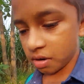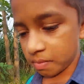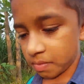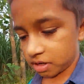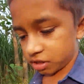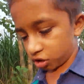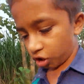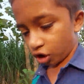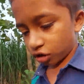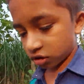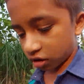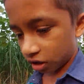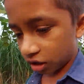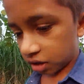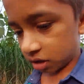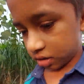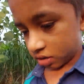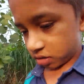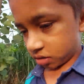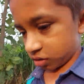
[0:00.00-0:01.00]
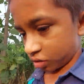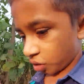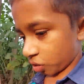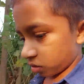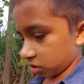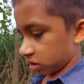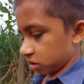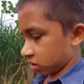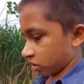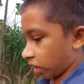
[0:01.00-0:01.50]
But not like me
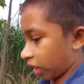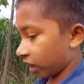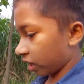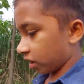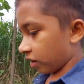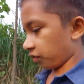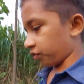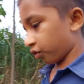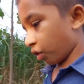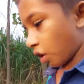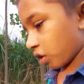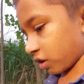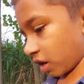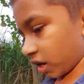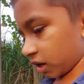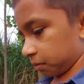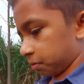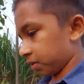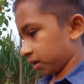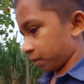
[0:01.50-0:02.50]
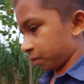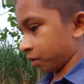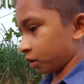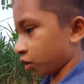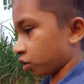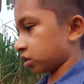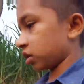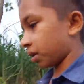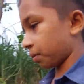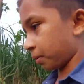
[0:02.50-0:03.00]

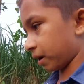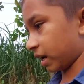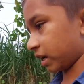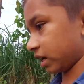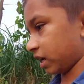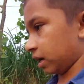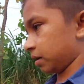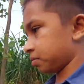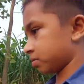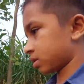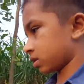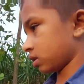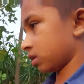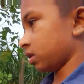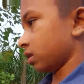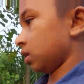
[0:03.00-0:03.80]
because I play games.